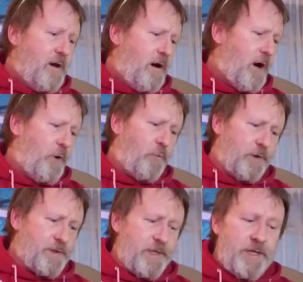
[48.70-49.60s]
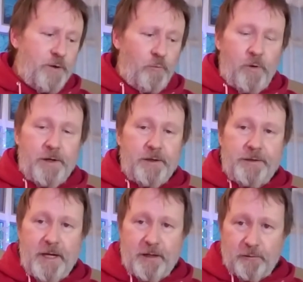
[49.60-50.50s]
Uh, we'll send you one to
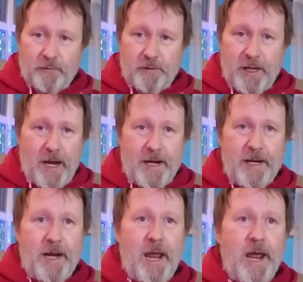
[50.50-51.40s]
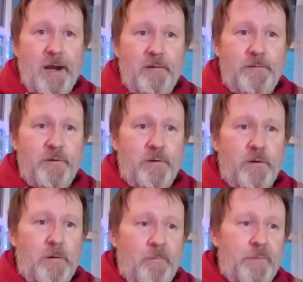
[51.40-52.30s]
take a look at it, and if
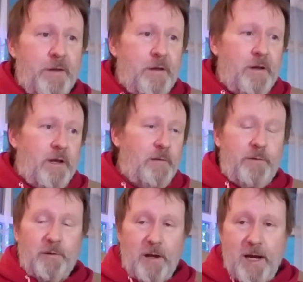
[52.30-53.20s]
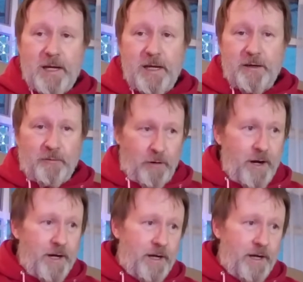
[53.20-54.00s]
you're if you like it, great.